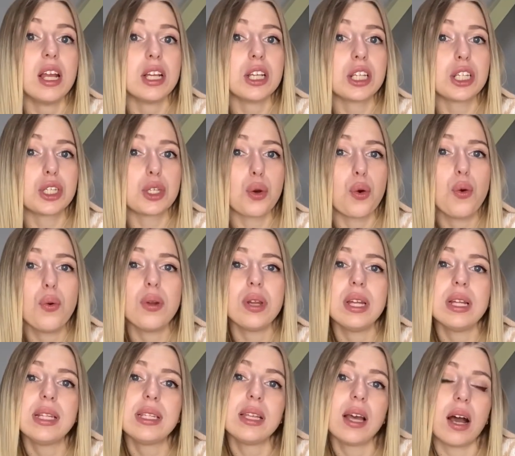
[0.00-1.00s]
So
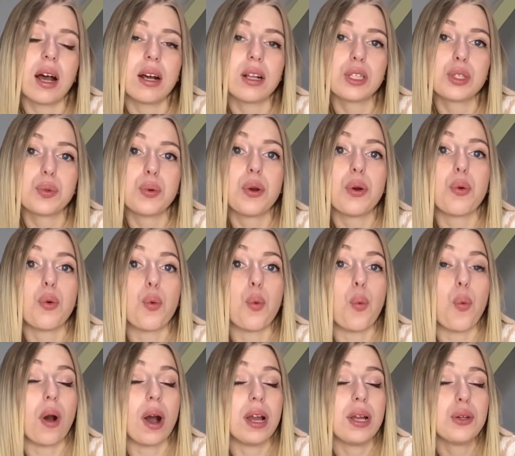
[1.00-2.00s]
it's the answer
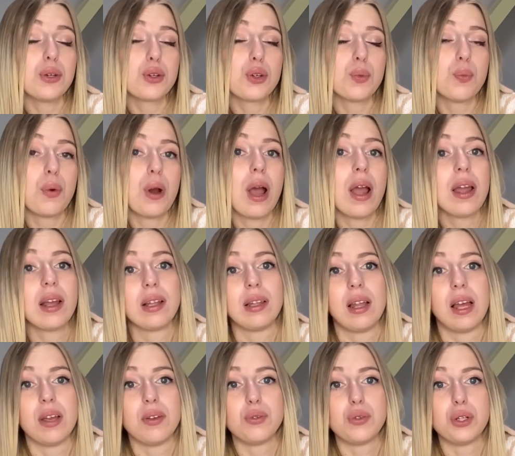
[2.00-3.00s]
why you should buy
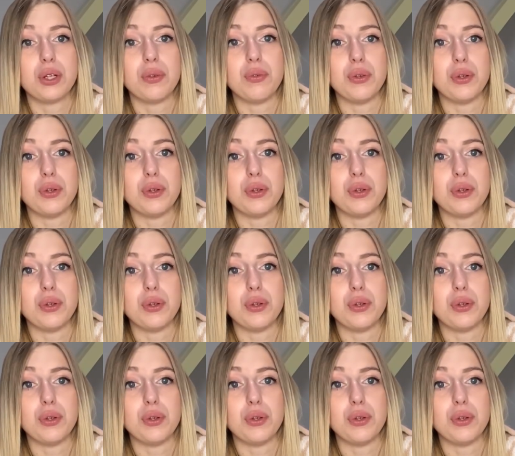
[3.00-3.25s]
live stream